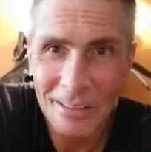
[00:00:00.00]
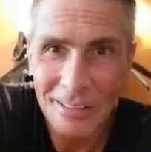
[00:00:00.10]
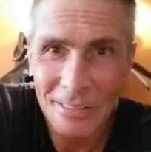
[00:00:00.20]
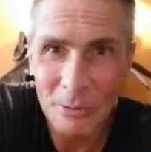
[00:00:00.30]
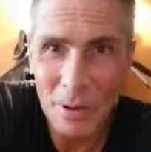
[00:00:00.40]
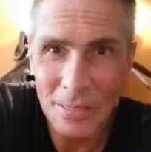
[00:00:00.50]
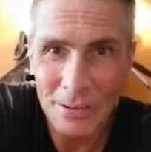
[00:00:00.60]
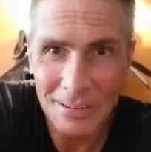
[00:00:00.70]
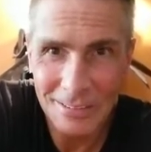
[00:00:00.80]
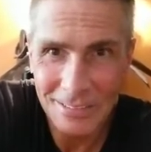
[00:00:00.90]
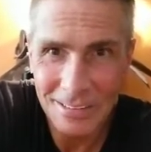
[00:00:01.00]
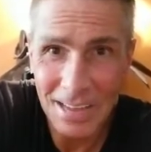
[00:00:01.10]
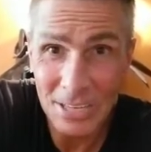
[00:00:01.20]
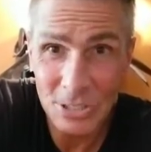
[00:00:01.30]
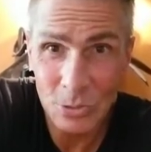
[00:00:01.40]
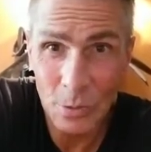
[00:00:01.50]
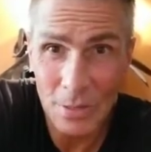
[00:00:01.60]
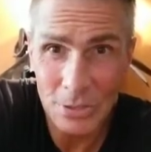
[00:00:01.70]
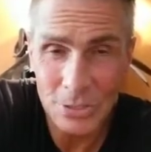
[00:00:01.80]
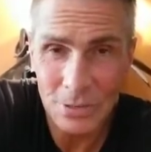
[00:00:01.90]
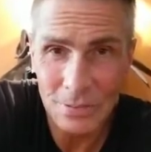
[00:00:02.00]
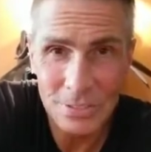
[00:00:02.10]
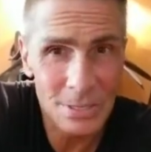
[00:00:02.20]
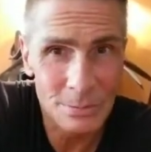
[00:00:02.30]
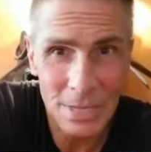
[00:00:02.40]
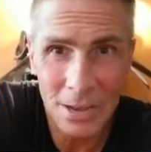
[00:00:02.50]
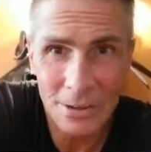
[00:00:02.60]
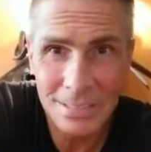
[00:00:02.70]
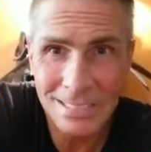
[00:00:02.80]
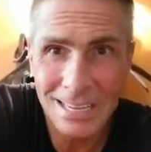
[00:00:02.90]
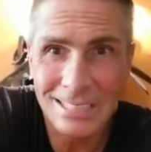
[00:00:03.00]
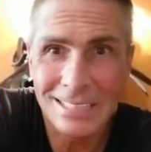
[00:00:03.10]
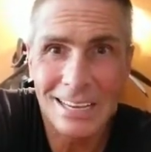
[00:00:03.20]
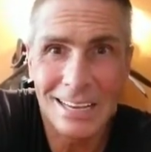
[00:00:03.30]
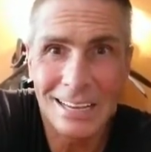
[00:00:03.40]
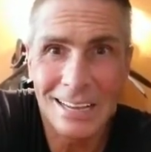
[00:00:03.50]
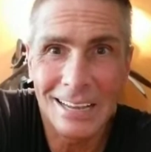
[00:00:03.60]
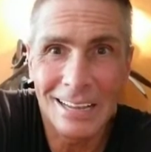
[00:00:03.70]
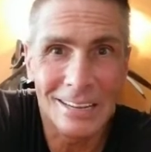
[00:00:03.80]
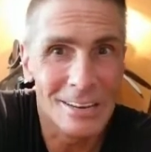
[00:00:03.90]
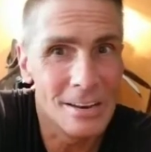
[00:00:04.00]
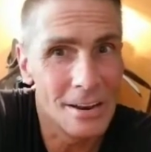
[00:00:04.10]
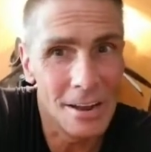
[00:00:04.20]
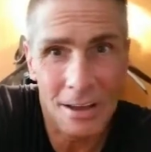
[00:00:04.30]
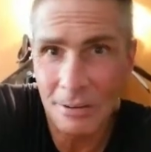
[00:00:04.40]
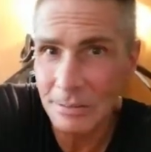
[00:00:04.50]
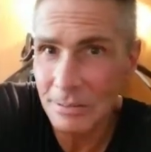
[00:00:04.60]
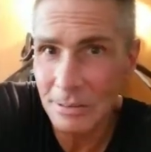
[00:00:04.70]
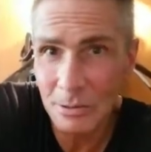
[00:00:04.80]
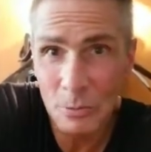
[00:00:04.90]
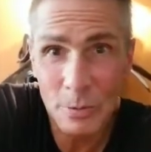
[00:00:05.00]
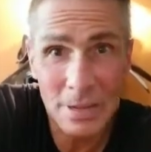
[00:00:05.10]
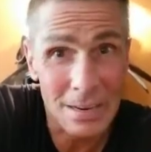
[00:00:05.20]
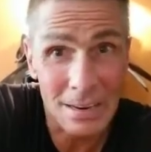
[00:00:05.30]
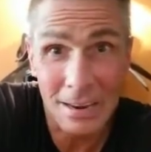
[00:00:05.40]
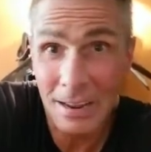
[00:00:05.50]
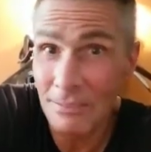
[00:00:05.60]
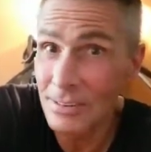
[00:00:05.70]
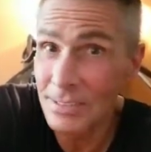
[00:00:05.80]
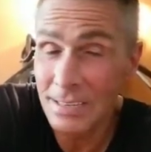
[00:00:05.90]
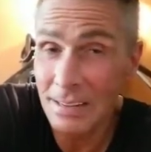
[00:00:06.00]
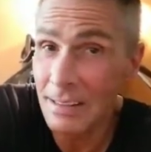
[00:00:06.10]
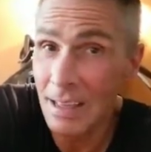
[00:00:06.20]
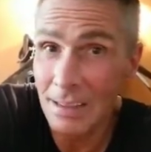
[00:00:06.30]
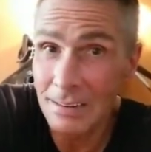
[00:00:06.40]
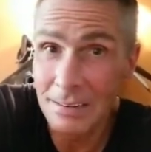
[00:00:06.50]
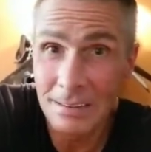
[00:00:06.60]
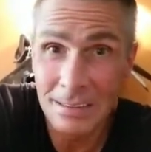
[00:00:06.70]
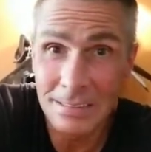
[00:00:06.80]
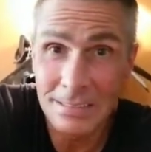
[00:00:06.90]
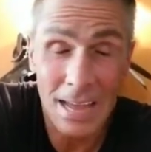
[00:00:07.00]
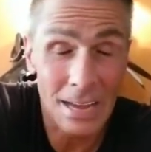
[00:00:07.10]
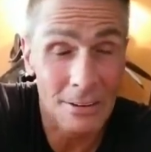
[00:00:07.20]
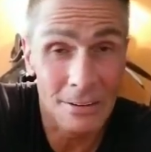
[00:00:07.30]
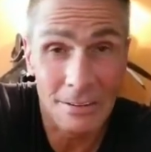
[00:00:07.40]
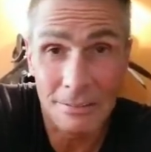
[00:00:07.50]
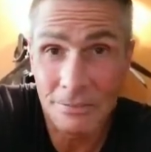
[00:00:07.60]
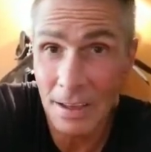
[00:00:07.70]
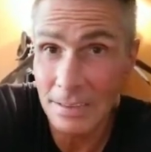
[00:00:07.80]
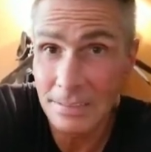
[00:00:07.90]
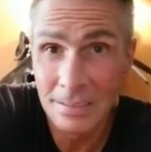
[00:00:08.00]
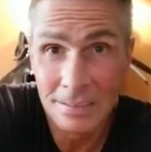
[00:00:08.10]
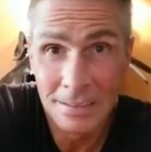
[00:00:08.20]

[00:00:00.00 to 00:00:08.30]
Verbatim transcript: the weather, the National Weather Service comes out and says, uh, no, we never said that. It's not going to affect